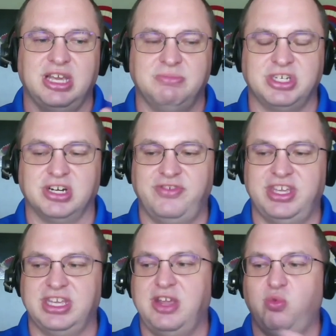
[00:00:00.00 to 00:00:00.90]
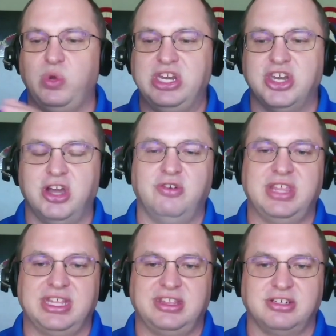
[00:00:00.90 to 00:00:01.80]
observe it. We
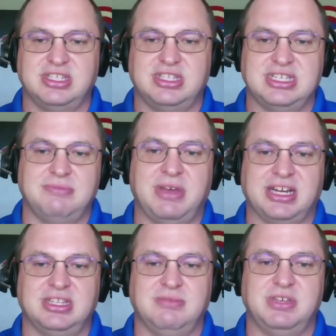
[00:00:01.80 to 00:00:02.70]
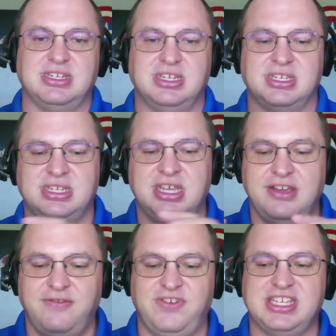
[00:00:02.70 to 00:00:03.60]
know that there's this impact to the business,
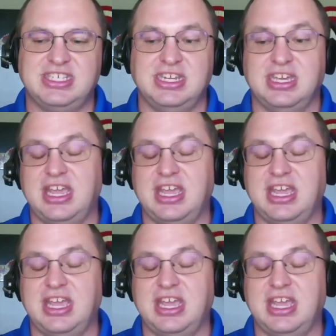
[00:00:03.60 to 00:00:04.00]
fixing it.